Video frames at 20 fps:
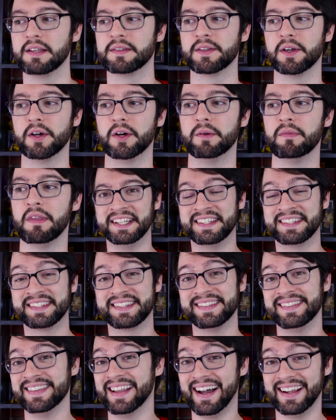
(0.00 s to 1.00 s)
so
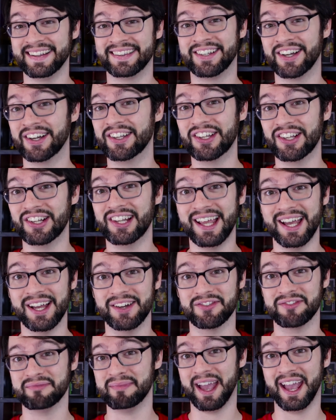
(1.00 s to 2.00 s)
it's not gonna
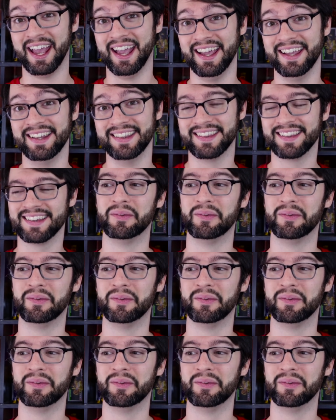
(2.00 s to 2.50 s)
live, man.